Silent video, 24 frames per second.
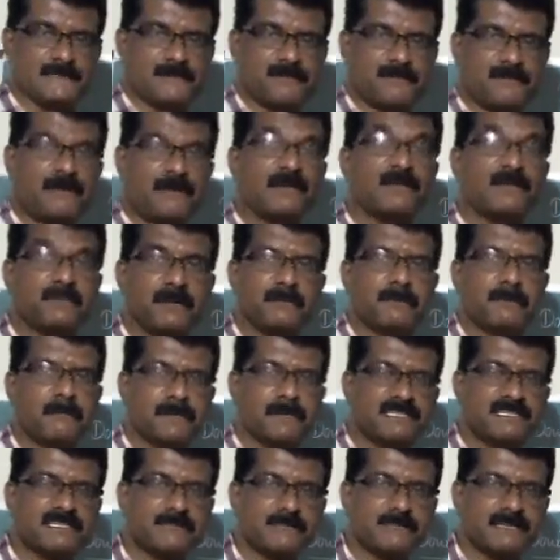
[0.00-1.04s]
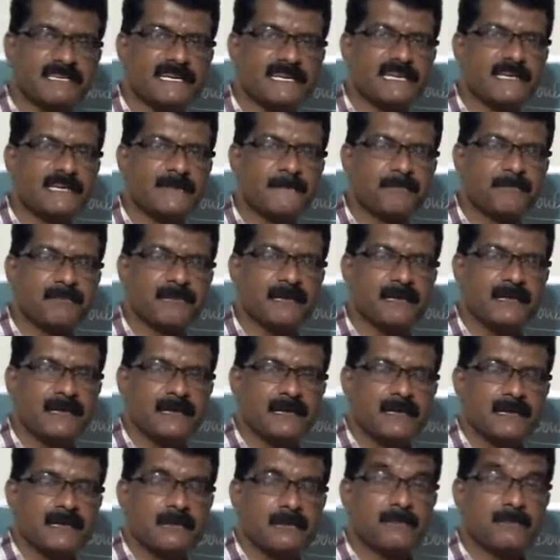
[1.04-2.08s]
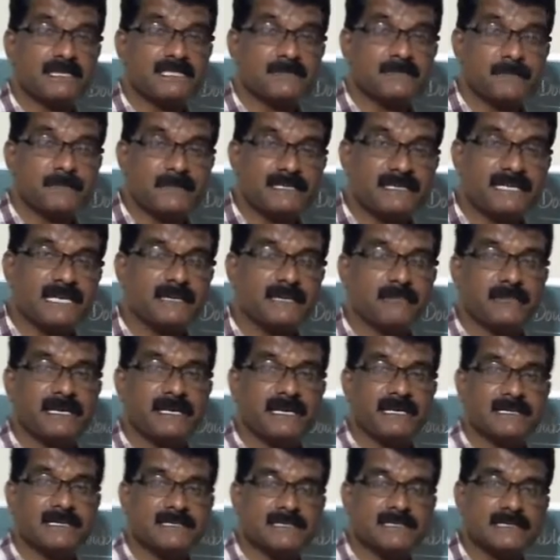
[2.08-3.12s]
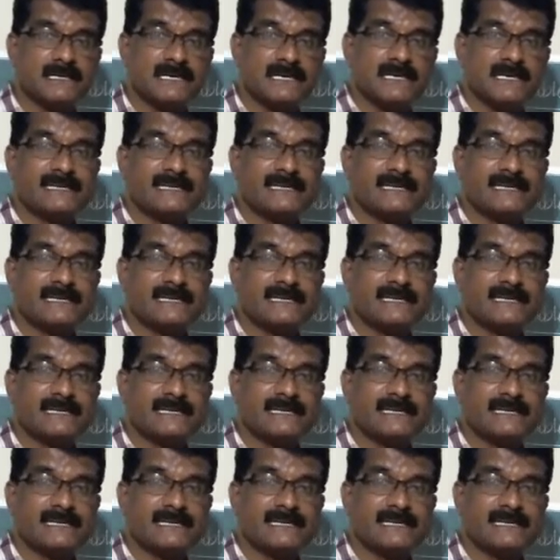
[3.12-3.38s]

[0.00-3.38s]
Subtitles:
What do you mean by precipitate? Precipitate means